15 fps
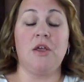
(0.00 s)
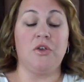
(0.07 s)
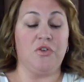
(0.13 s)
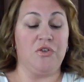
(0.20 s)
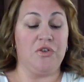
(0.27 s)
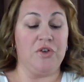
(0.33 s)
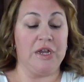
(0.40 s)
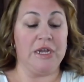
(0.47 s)

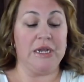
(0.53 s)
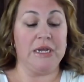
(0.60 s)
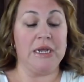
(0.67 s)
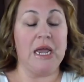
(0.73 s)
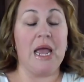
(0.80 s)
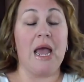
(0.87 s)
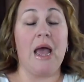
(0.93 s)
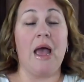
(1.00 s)

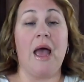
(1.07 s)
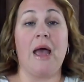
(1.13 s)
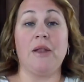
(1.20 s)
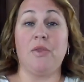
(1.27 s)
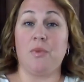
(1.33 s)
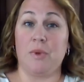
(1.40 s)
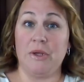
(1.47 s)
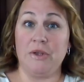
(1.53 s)
She
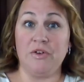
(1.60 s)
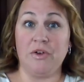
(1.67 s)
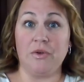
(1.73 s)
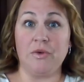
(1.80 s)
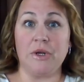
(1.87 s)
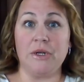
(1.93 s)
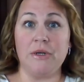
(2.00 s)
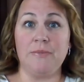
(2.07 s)
had three
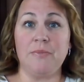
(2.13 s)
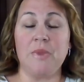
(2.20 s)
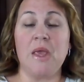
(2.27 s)
children,